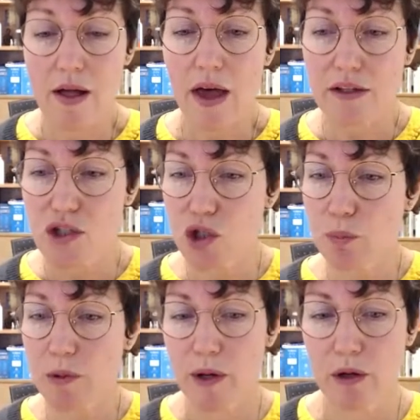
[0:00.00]
I'll
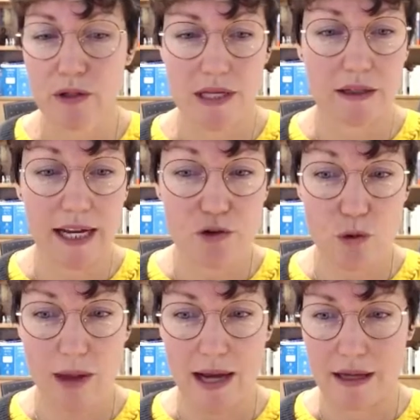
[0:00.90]
superpose the electromagnetic
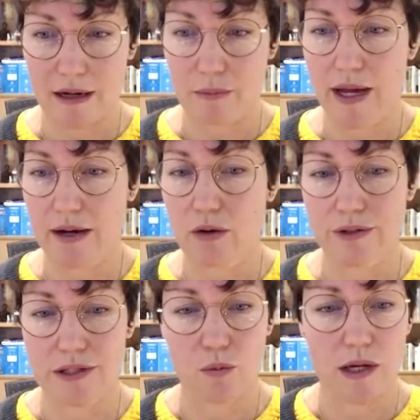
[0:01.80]
Magnetic black
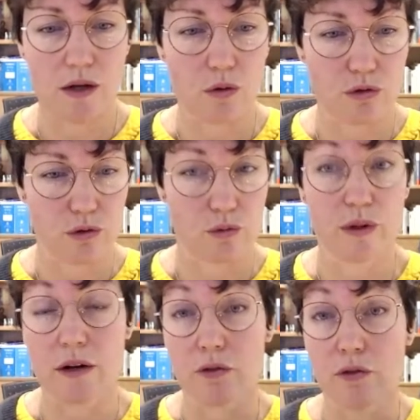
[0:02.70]
holes that we know through
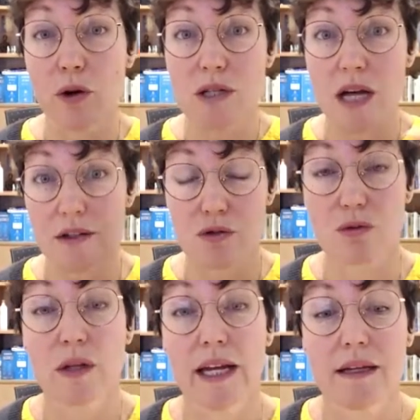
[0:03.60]
their photon
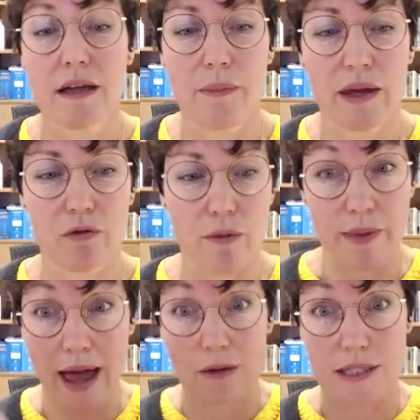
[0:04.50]
through light coming from
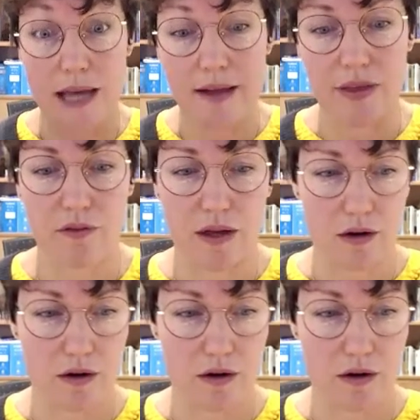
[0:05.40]
outside the event